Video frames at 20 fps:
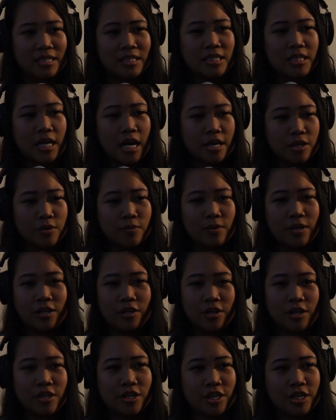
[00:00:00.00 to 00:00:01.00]
genuine
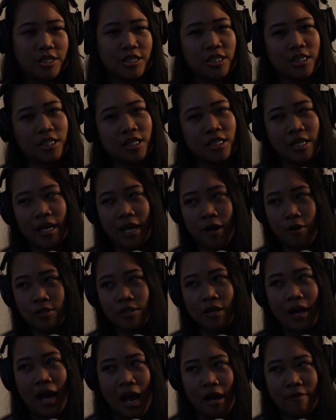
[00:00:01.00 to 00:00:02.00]
good nurses, because I
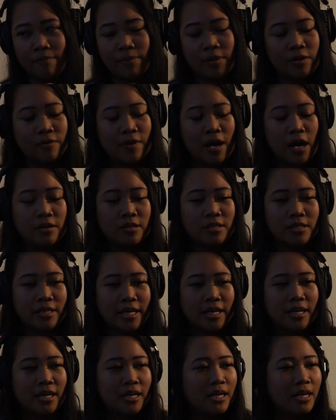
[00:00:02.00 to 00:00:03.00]
also have been around,
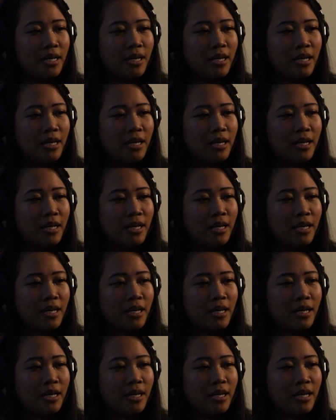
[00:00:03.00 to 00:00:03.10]
like